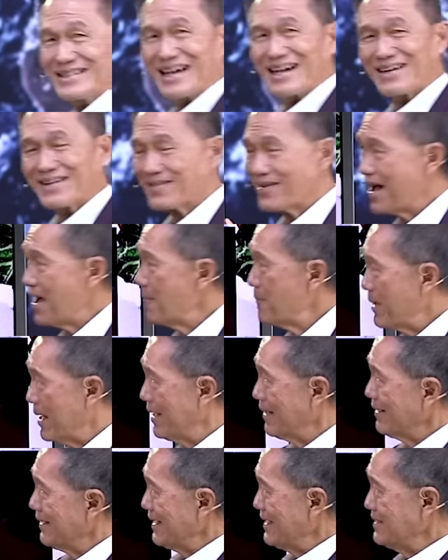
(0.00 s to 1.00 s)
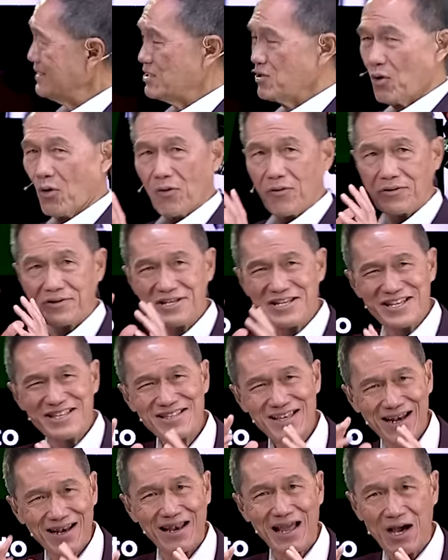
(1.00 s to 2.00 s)
The grammar in the
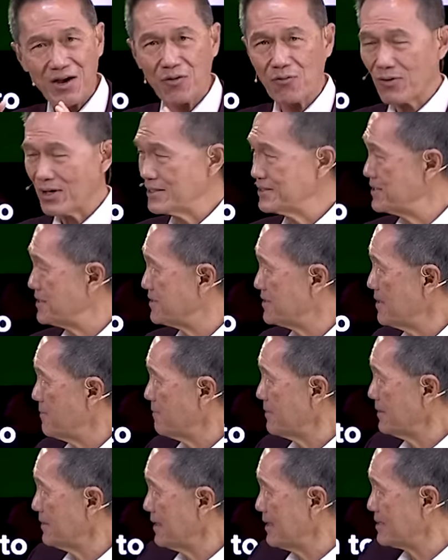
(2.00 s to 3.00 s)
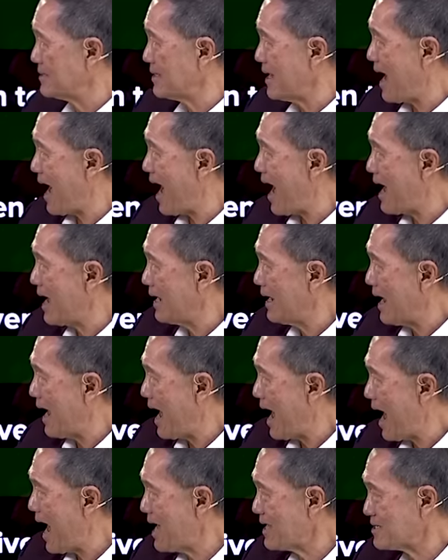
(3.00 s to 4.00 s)
original language is simply this,
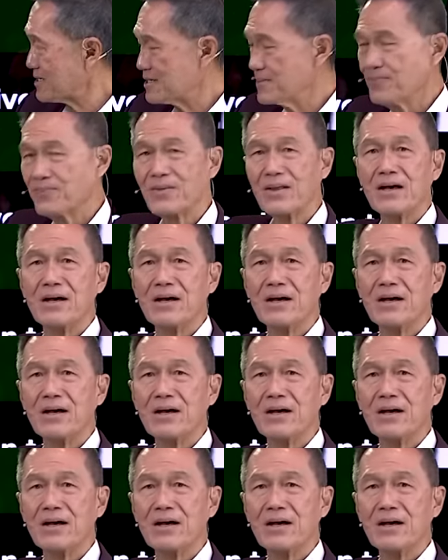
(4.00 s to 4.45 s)
as,